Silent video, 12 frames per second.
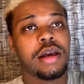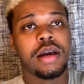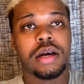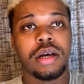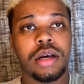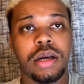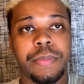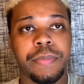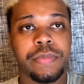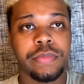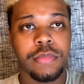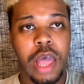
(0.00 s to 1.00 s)
I
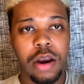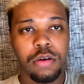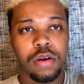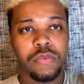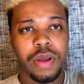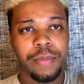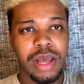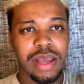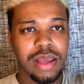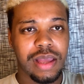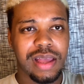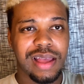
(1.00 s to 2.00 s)
don't know if I
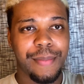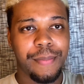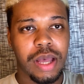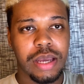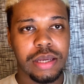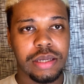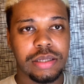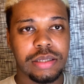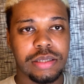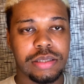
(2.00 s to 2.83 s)
might